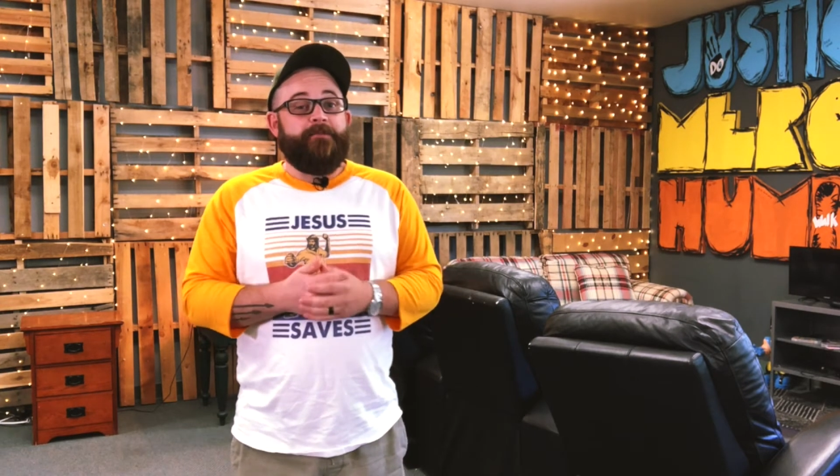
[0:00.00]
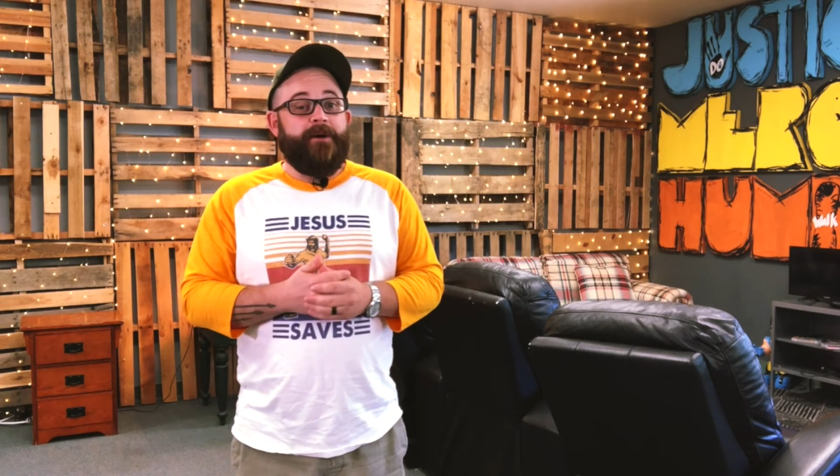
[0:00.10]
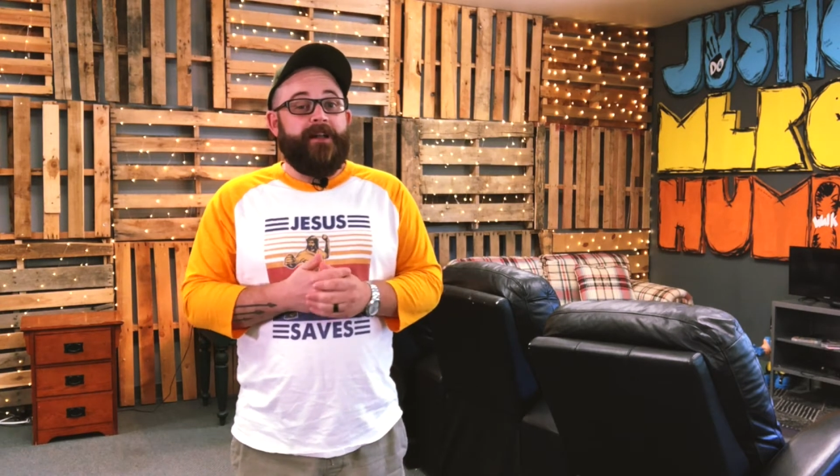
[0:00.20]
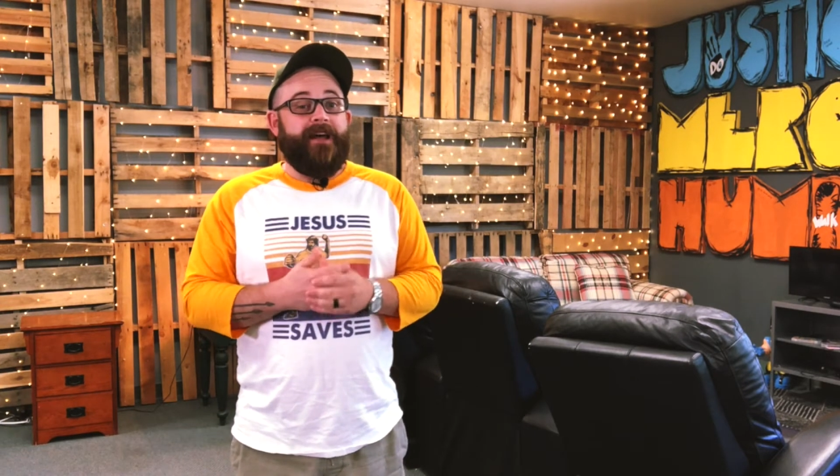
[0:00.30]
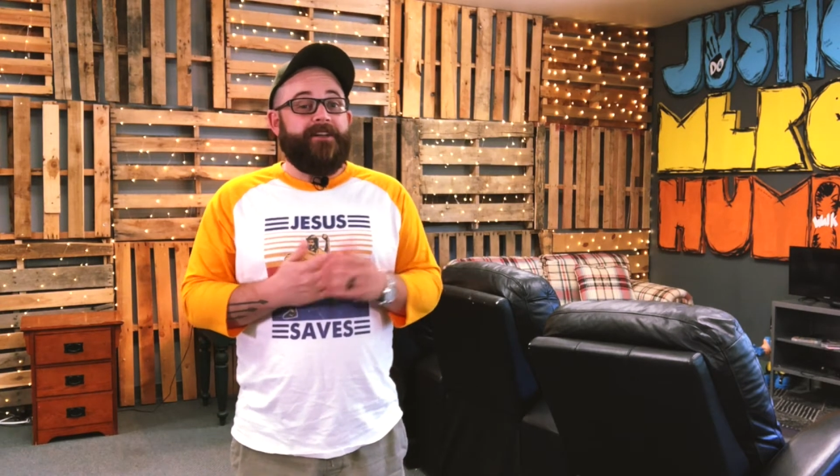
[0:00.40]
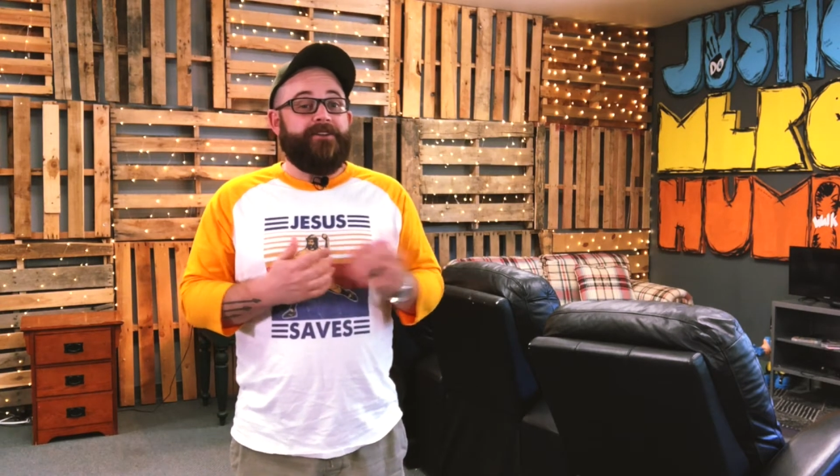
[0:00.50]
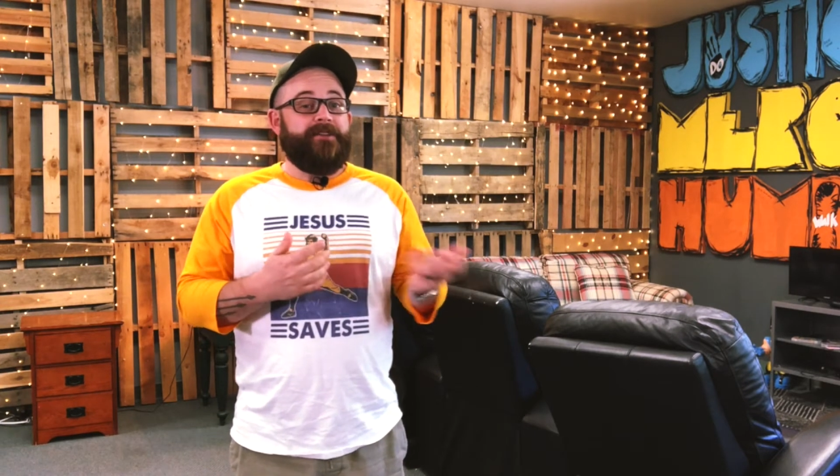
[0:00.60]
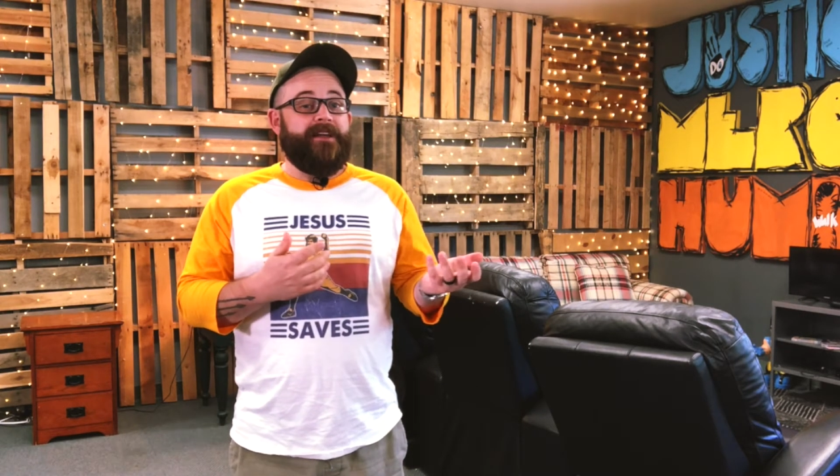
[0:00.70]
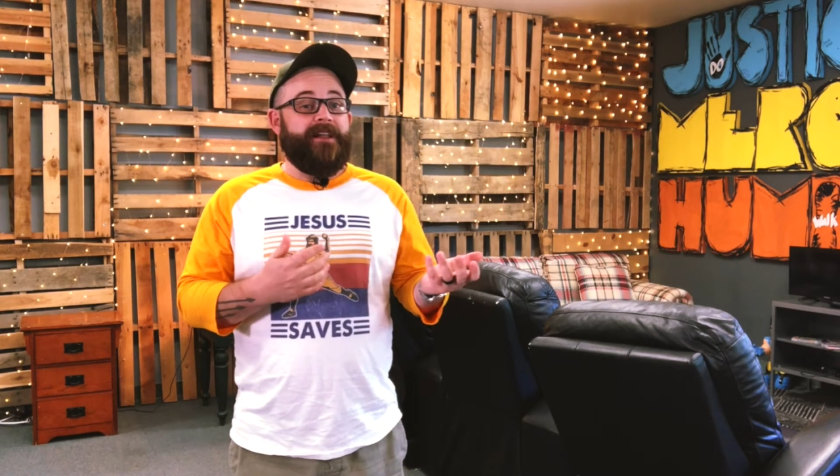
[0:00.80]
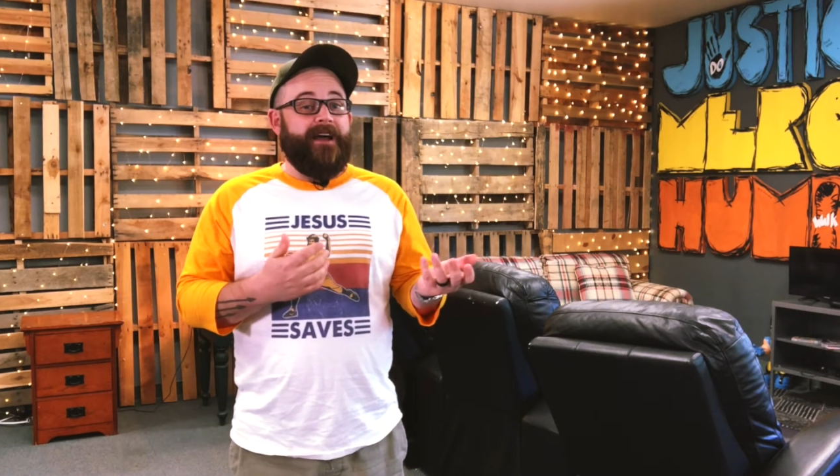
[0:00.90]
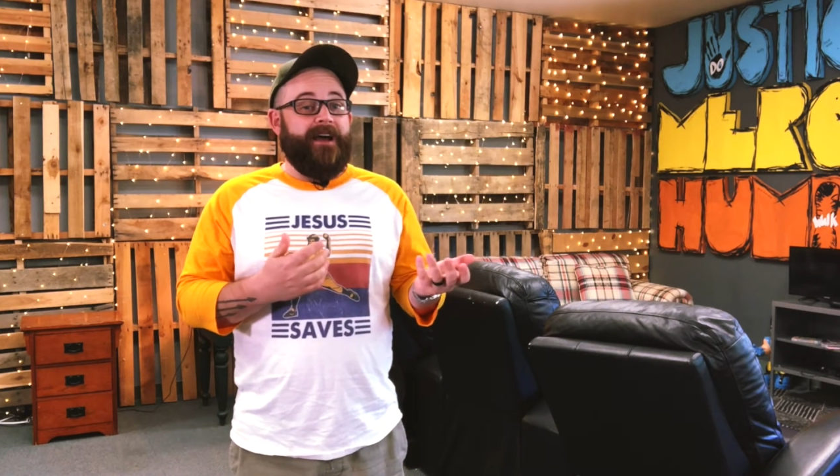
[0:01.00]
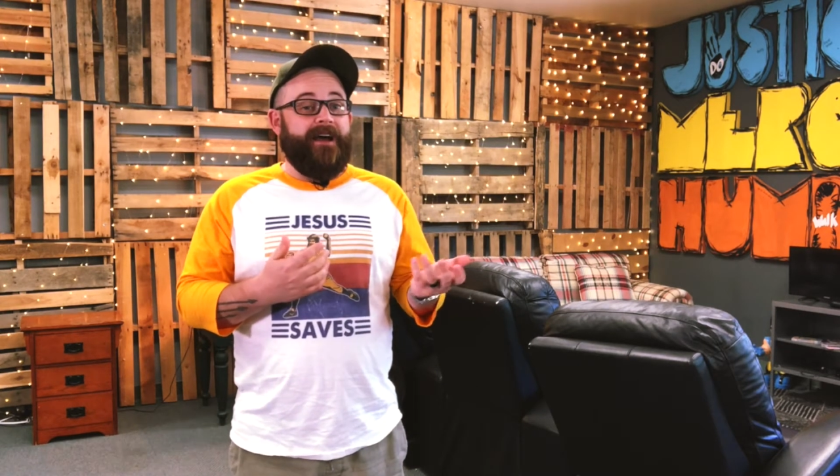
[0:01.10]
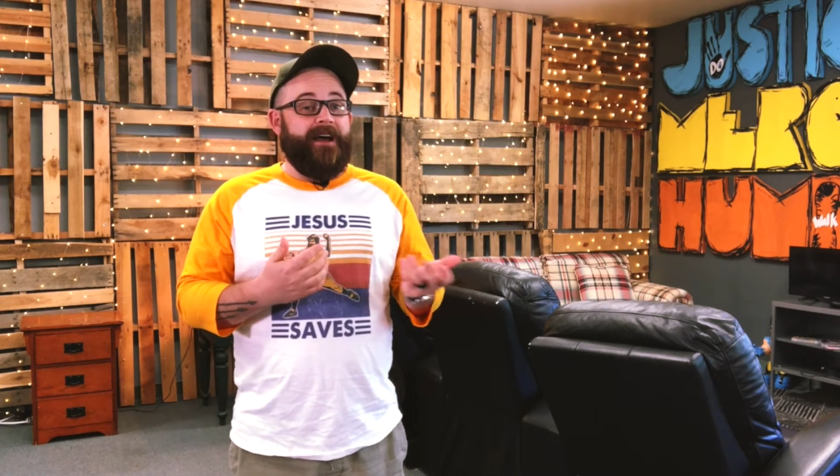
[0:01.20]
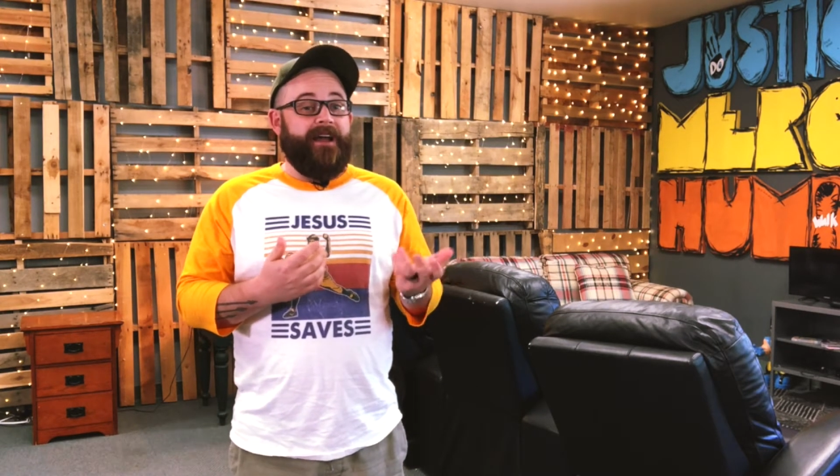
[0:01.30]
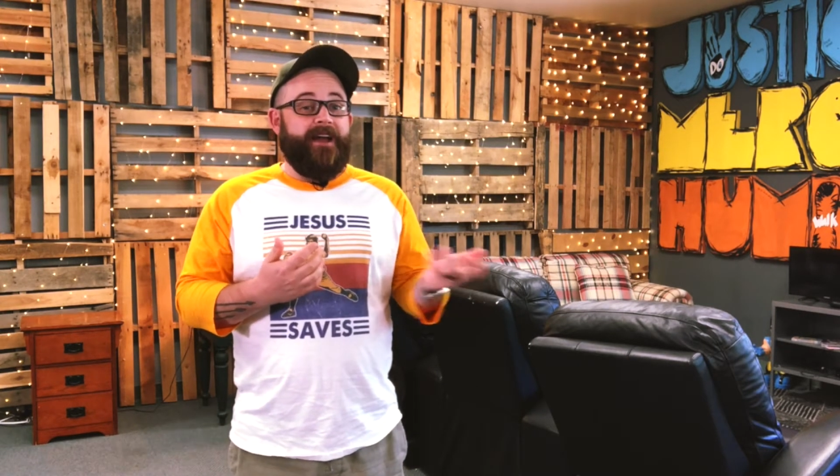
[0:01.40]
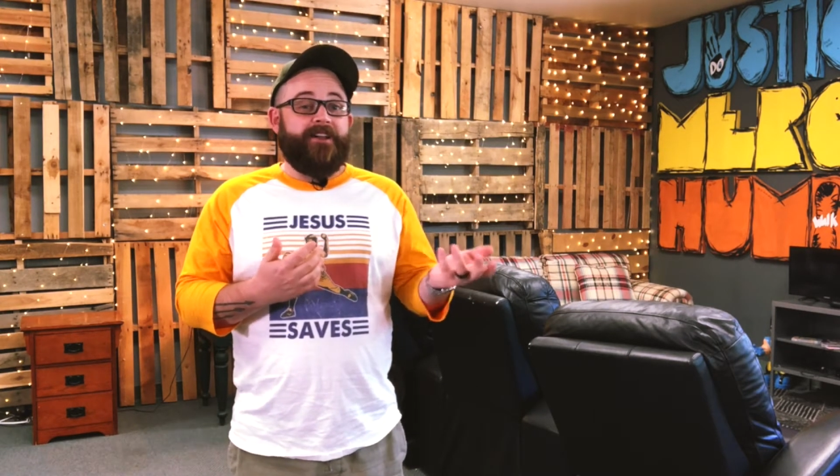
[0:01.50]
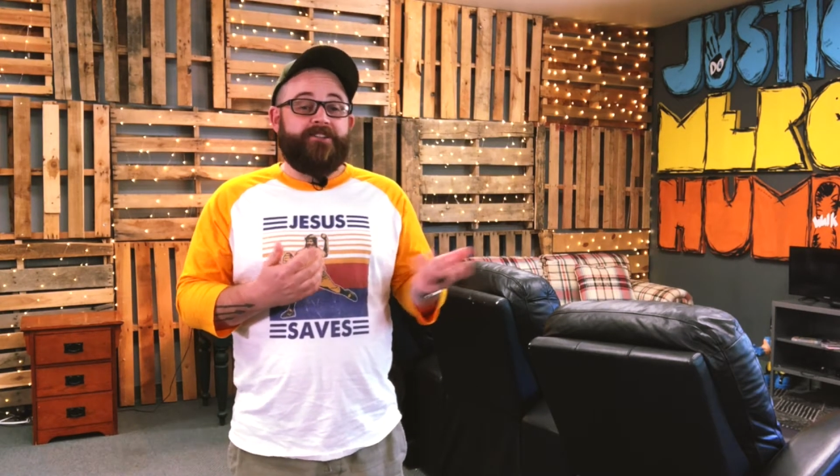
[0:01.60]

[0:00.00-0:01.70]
but I knew that I had